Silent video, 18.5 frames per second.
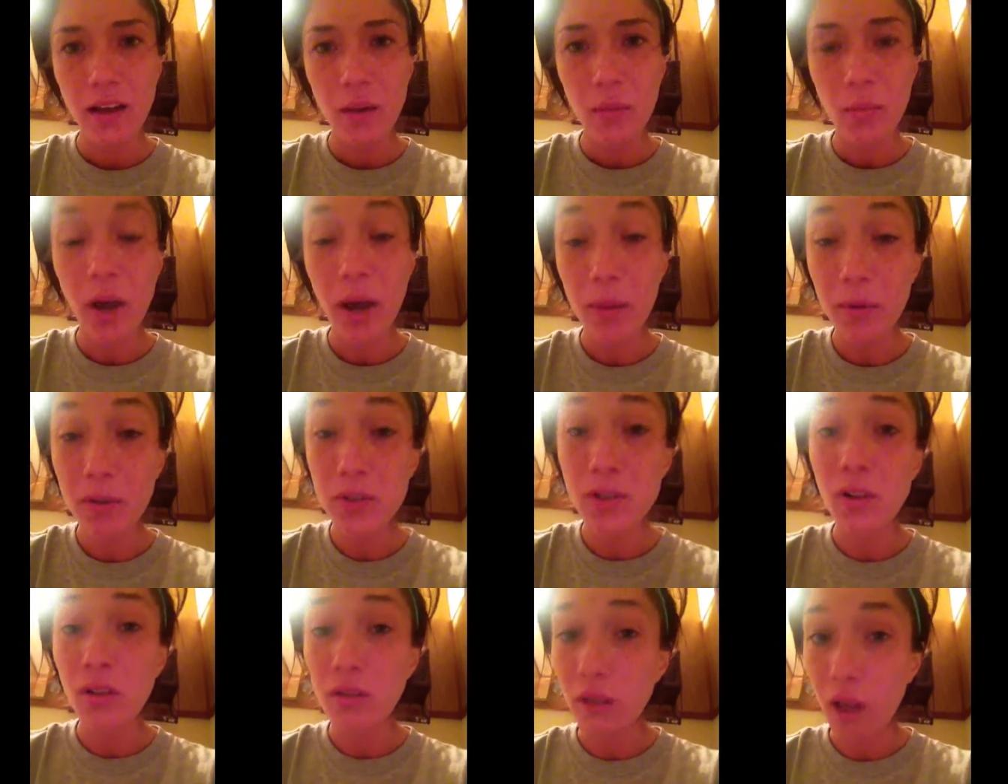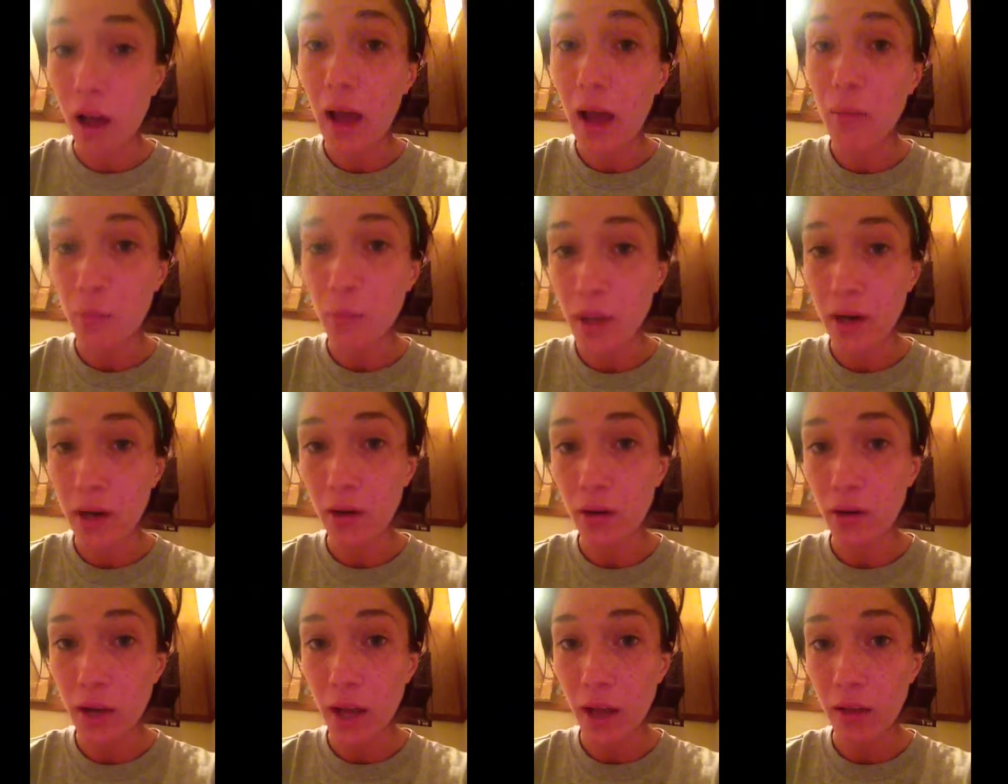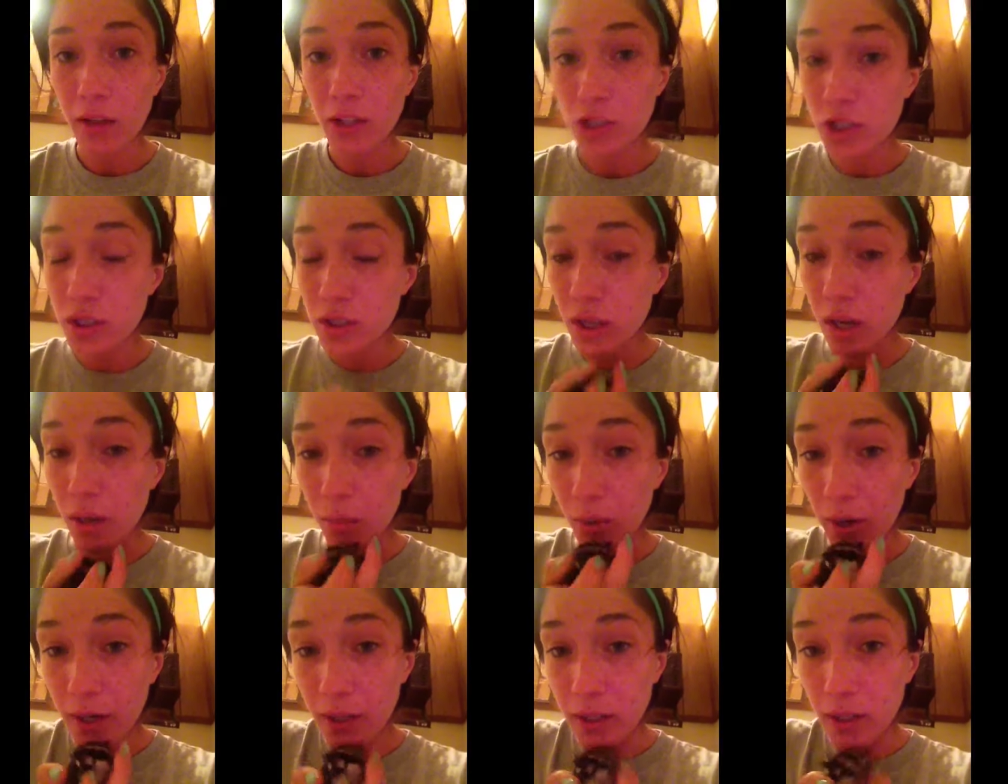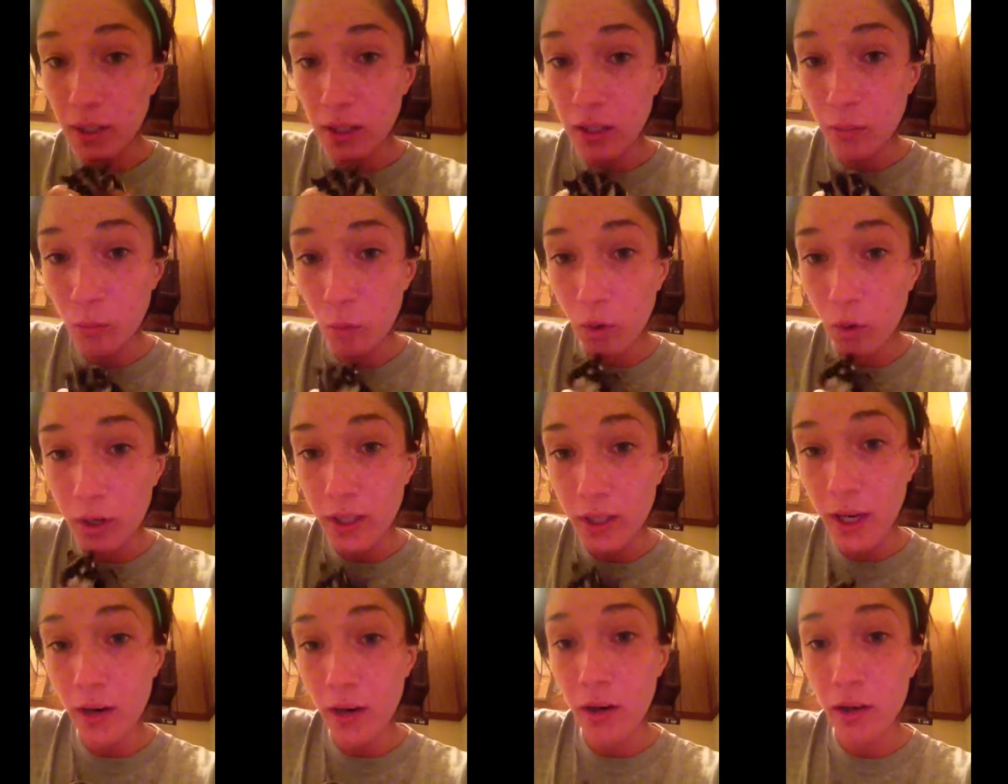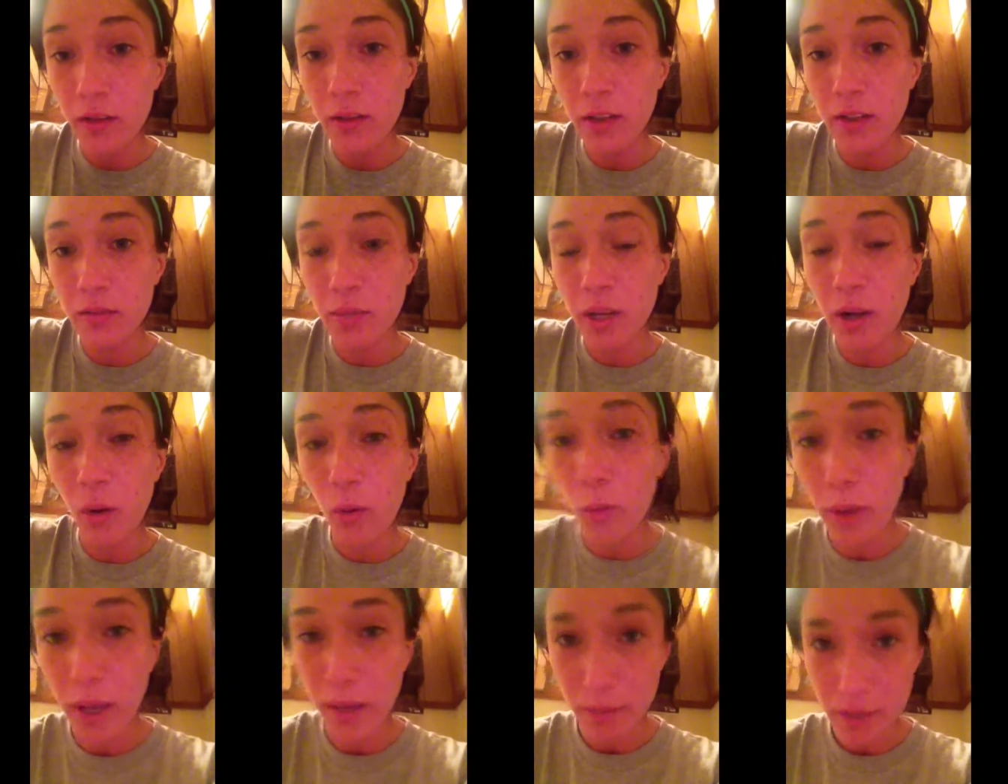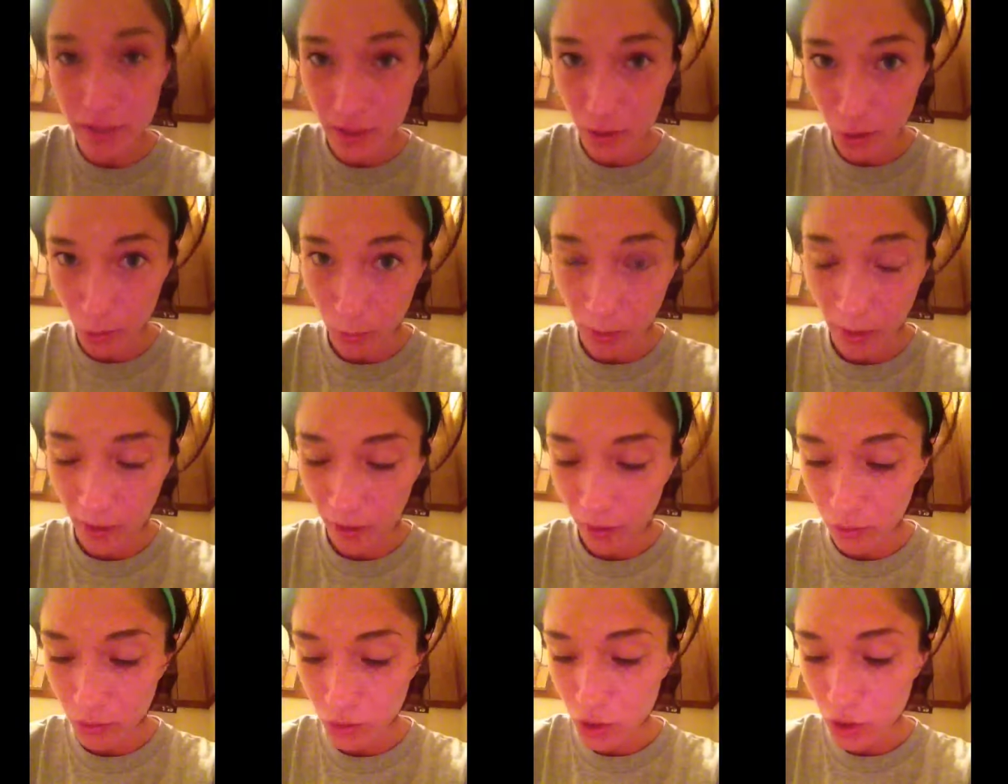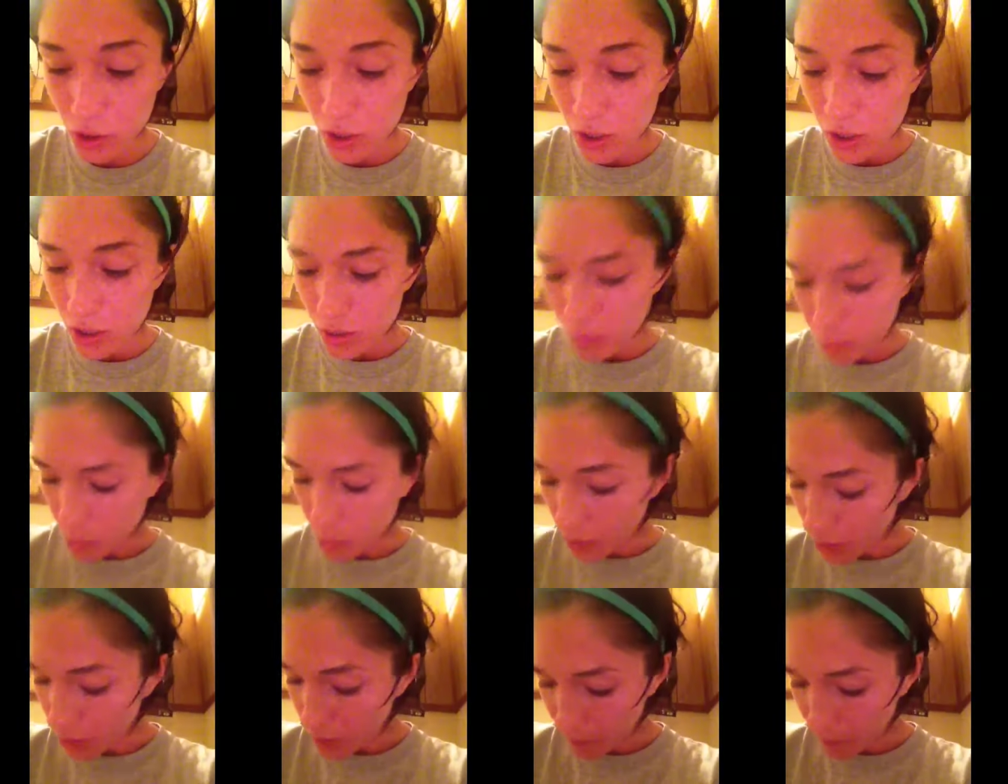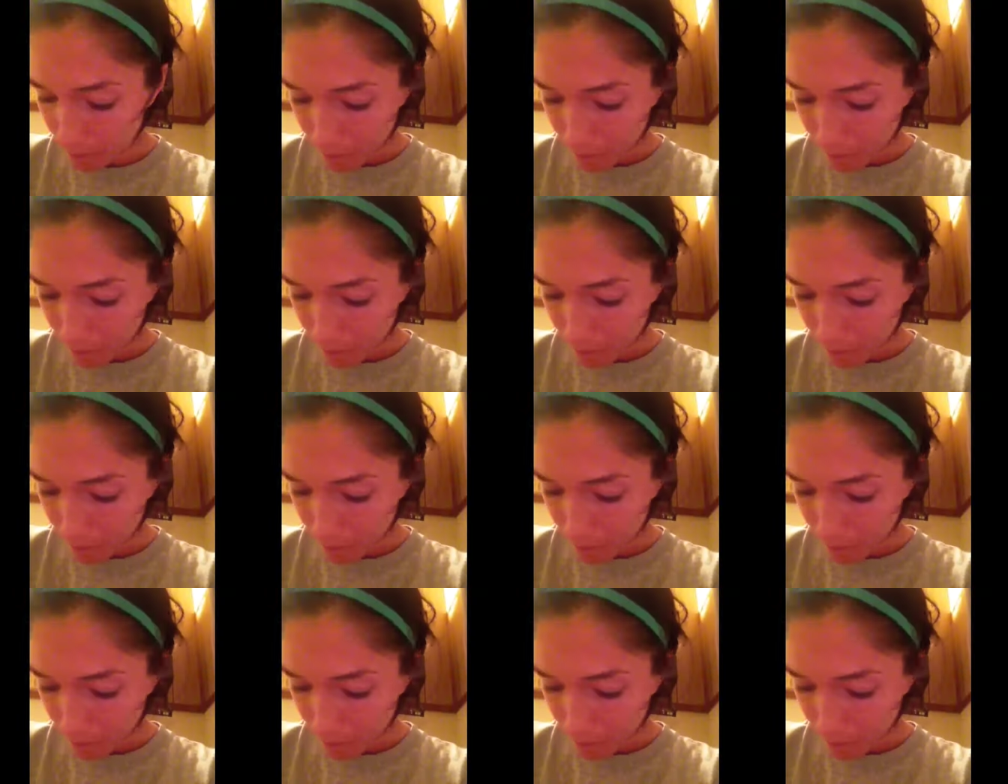Piper's a lot better now that she's not pregnant anymore and carrying these big old babies in her pouch. But